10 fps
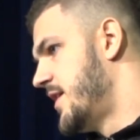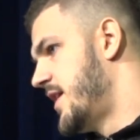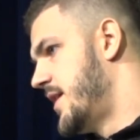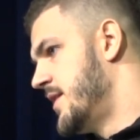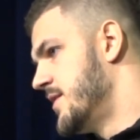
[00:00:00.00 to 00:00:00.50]

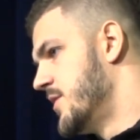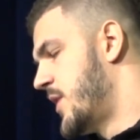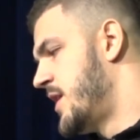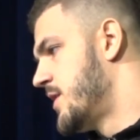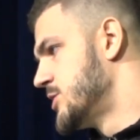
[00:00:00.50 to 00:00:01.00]
and the
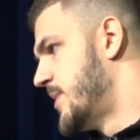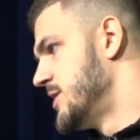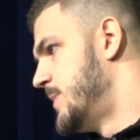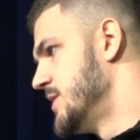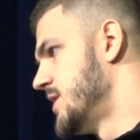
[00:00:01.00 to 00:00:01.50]
way he goes about
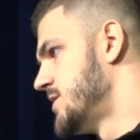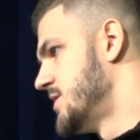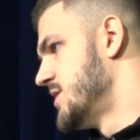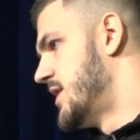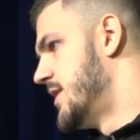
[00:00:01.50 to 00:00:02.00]
his business
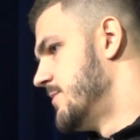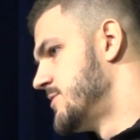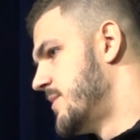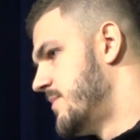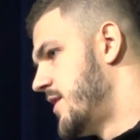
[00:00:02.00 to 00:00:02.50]
is um,
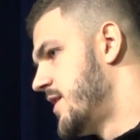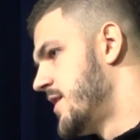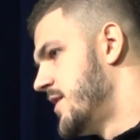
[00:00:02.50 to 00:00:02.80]
something that